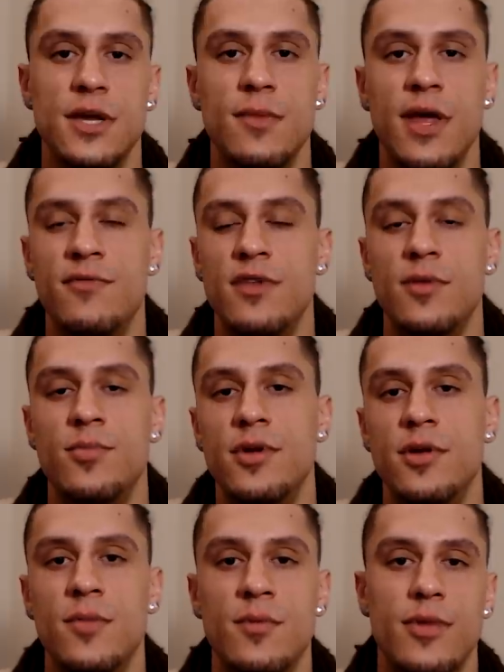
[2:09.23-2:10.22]
Definitely put
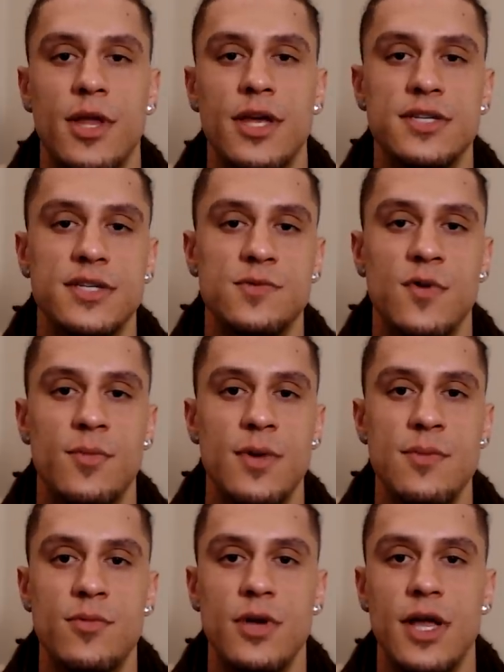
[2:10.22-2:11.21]
them in places where
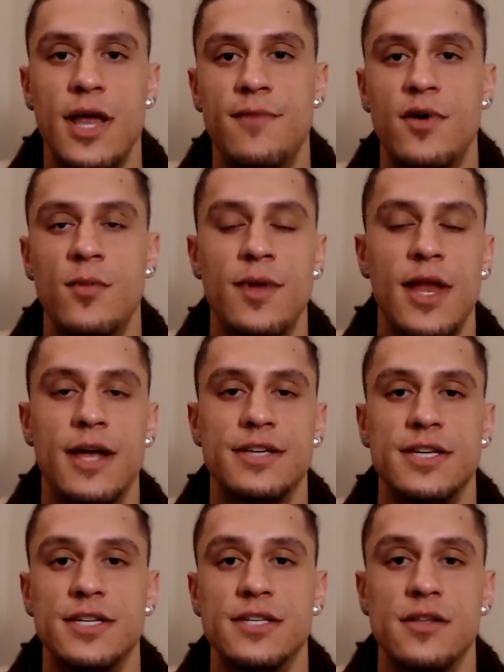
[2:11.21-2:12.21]
people can have open
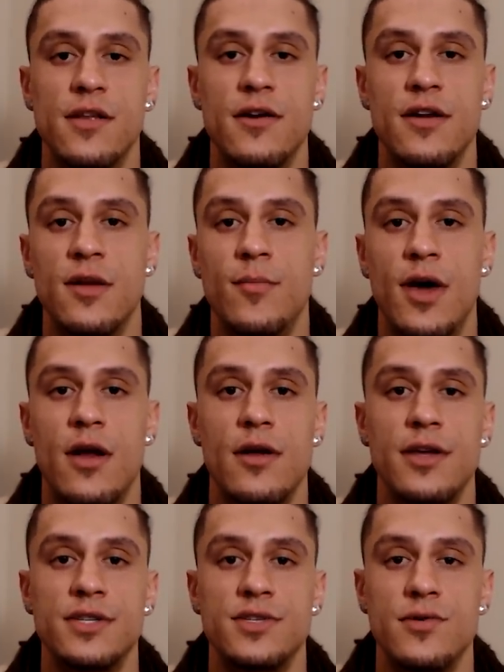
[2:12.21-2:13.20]
access to learning about our
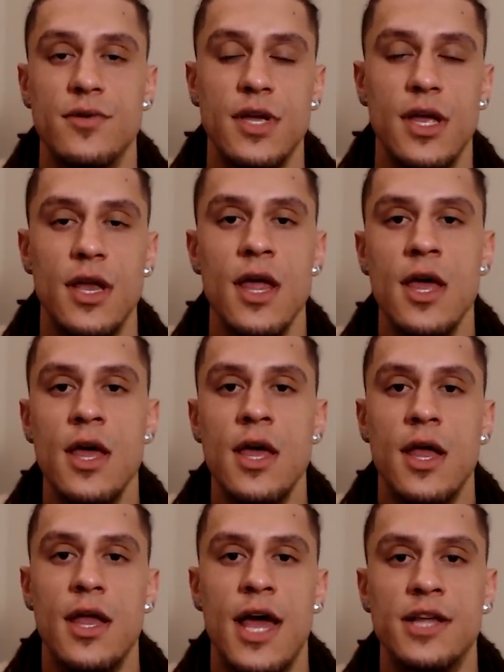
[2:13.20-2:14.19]
history and
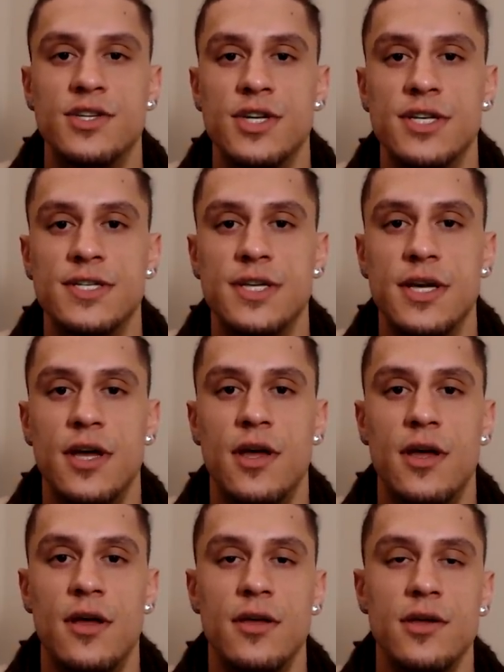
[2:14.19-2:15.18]
not just,
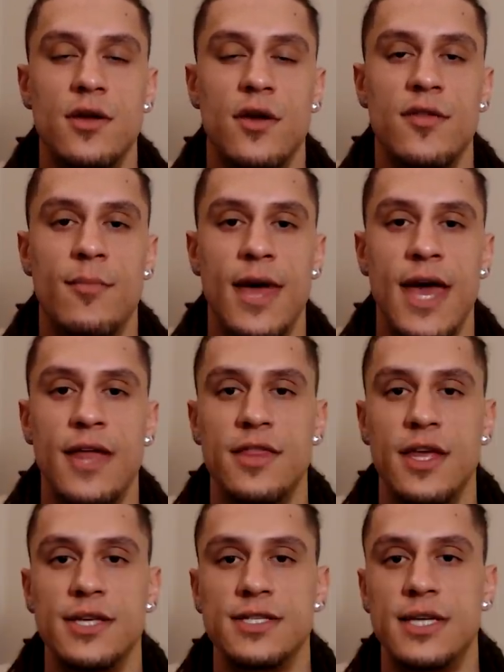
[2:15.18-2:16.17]
you know, the bad
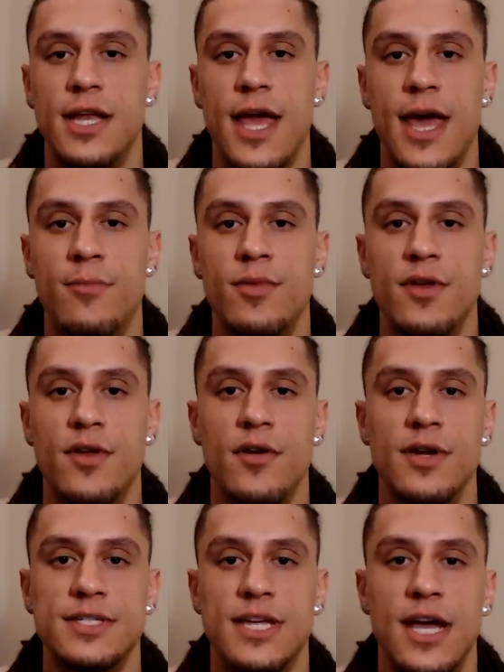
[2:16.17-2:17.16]
things that happened
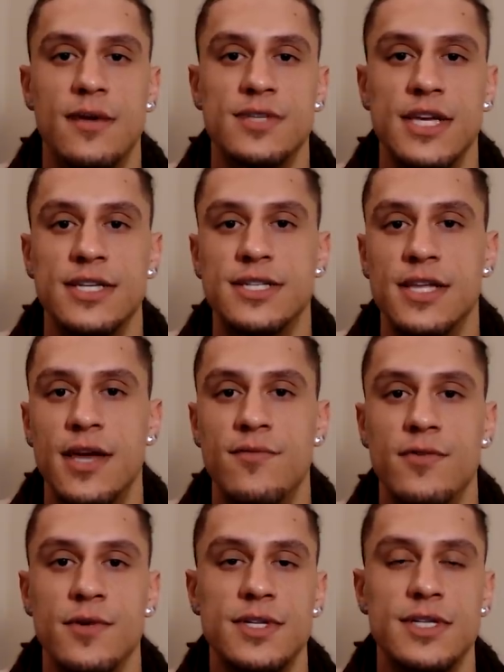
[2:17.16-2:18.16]
during times like
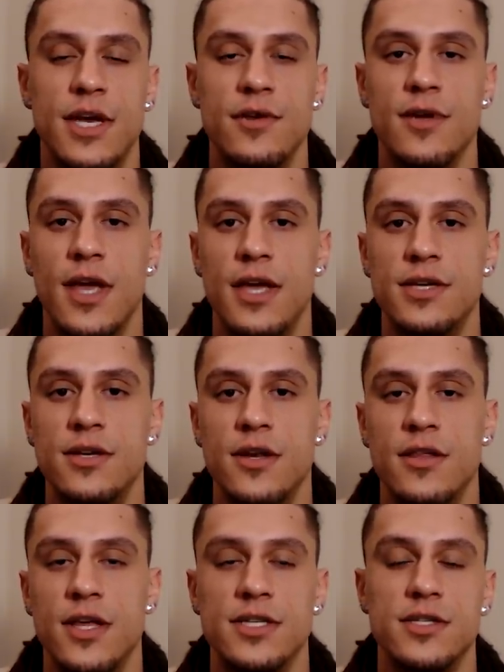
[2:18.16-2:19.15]
slavery, segregation,
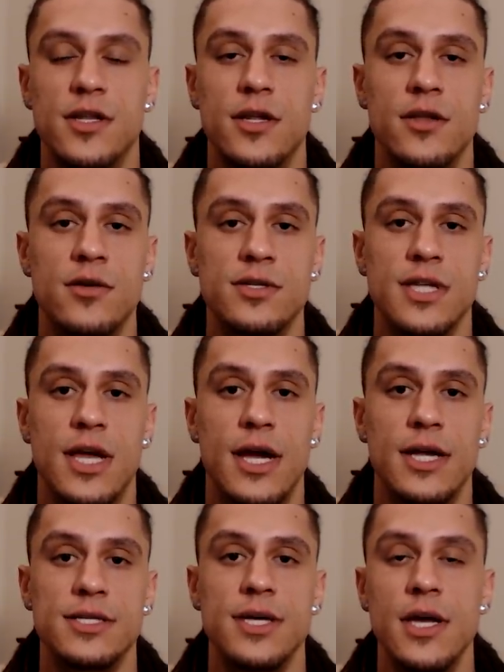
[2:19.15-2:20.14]
and things along those
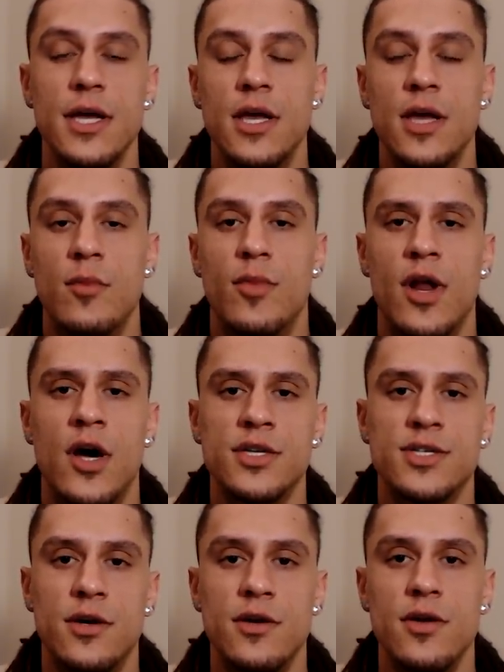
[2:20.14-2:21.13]
lines, but
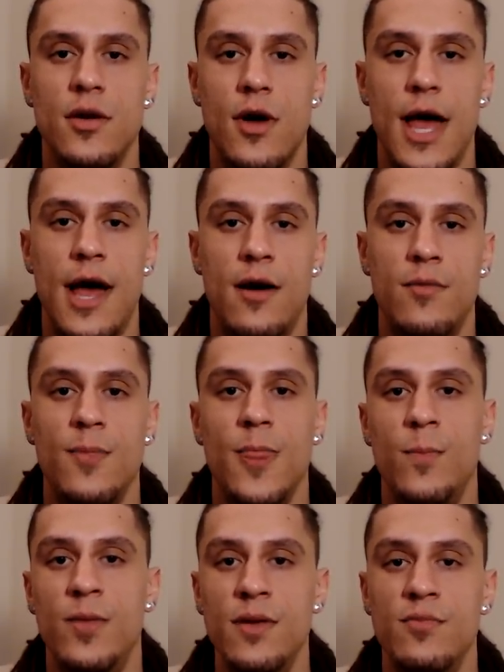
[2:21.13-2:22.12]
also, you know, how
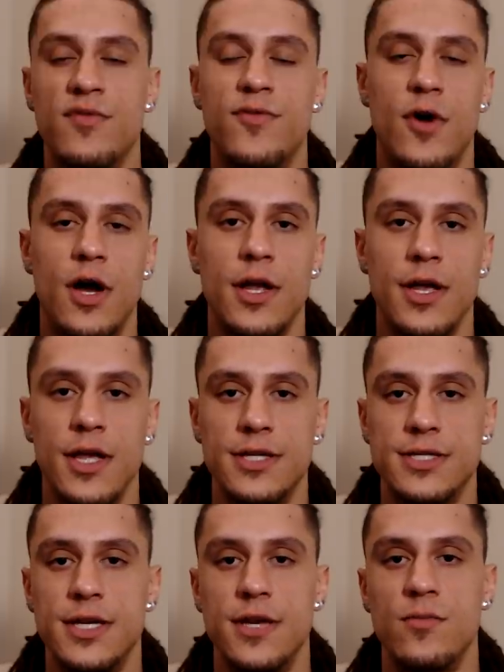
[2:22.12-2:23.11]
people fought
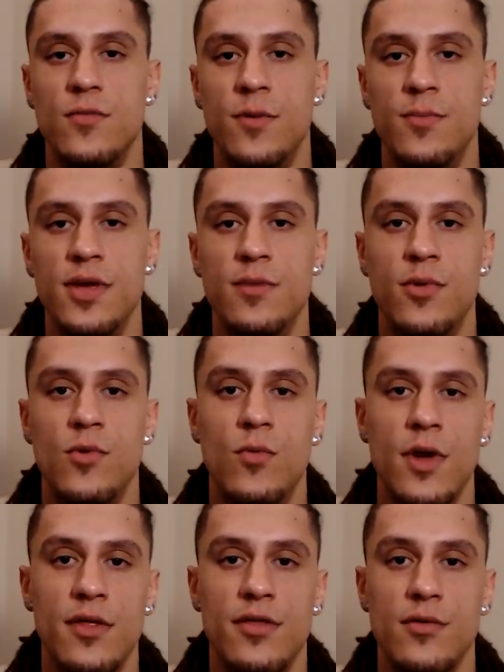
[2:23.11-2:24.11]
against it, what people
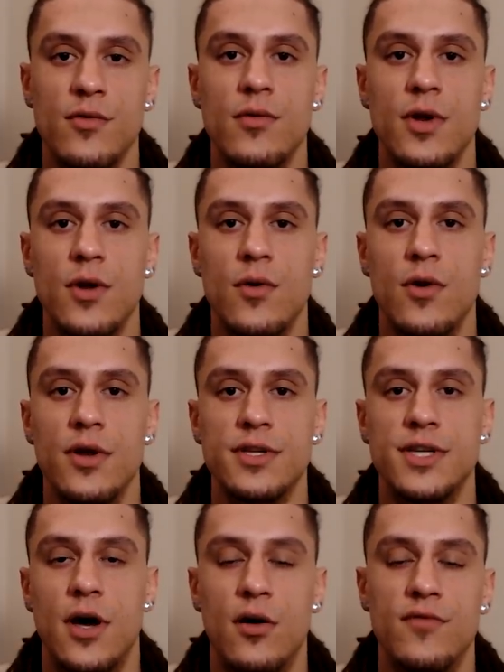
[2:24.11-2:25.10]
went through in order
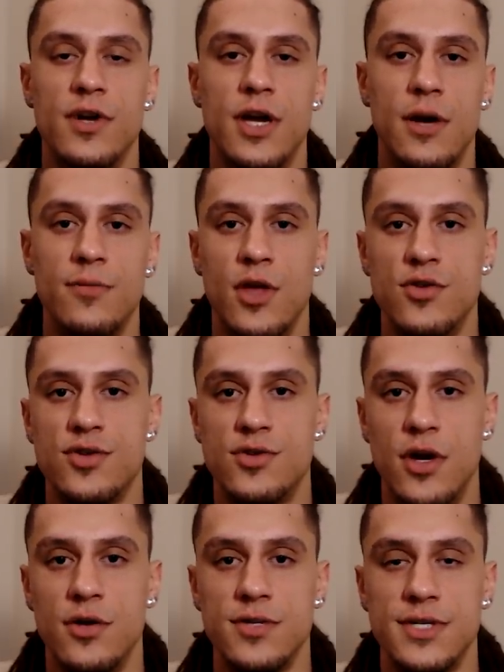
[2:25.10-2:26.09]
to overcome those
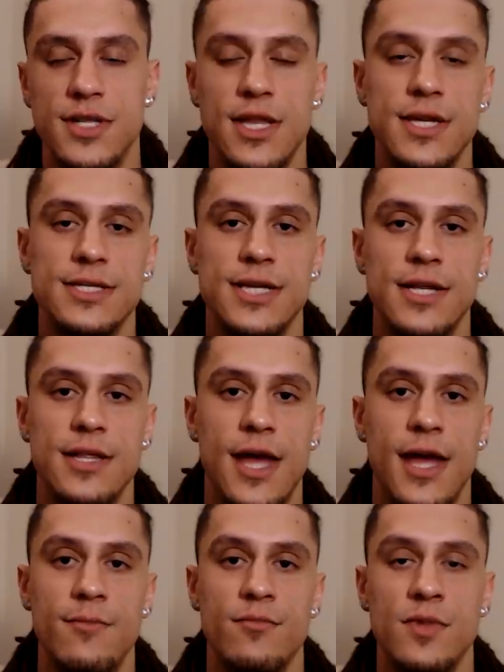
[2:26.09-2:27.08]
struggles and things like
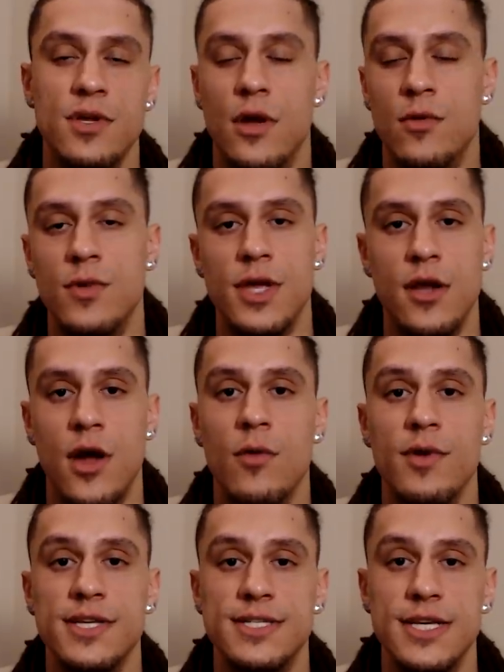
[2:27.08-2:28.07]
that. And, you know, we can
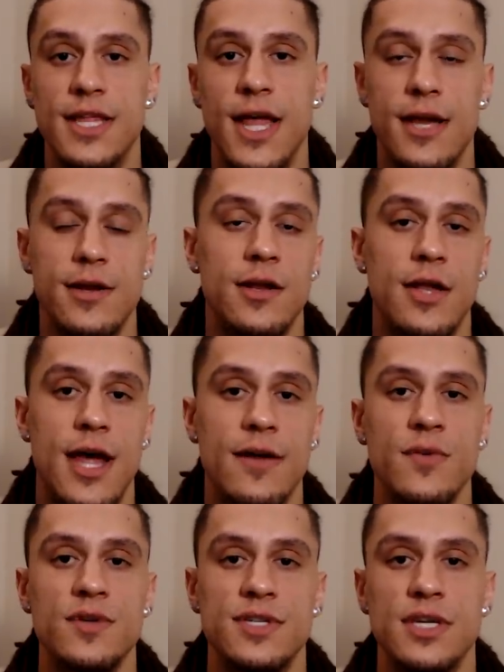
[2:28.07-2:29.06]
already see that in a lot of
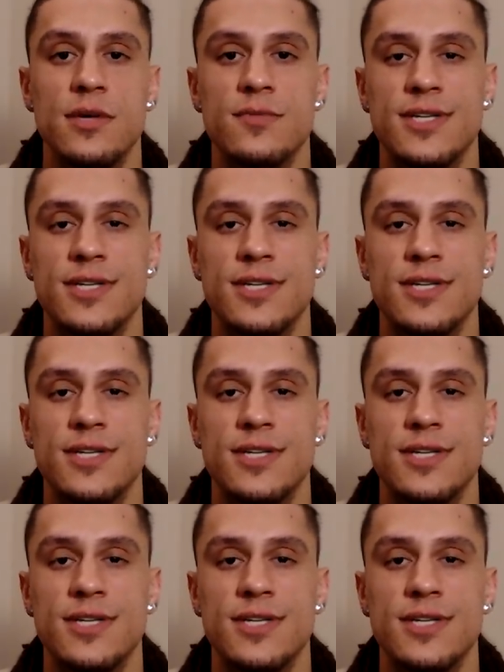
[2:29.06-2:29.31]
museums.